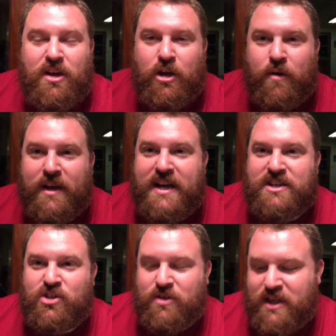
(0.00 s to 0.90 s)
hope you guys
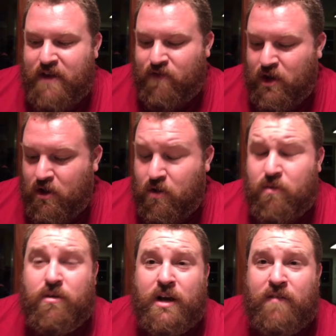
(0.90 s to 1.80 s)
enjoyed that video.
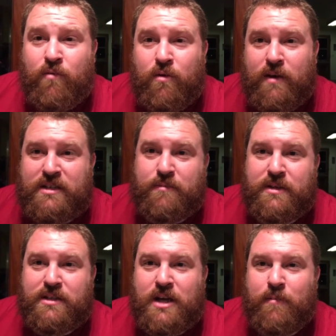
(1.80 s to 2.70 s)
I'm gonna have more
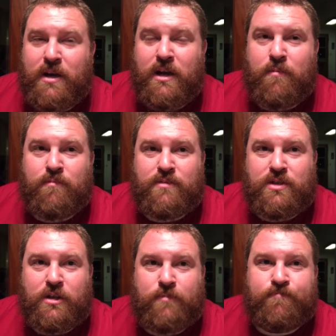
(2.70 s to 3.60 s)
recipes coming up.
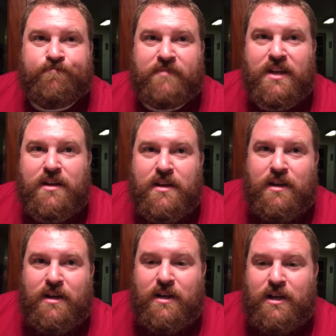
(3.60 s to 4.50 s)
So,
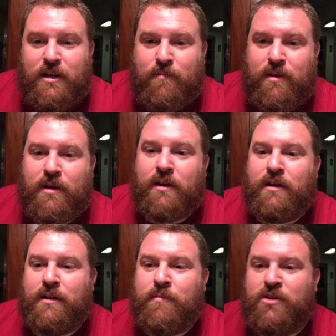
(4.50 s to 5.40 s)

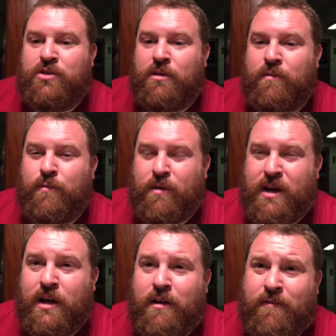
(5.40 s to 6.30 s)
and let me show you what we're
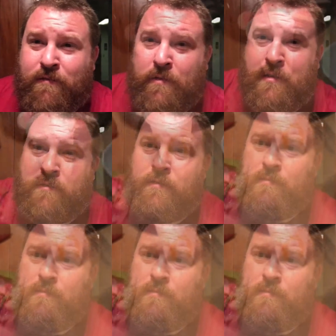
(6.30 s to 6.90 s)
eating in front of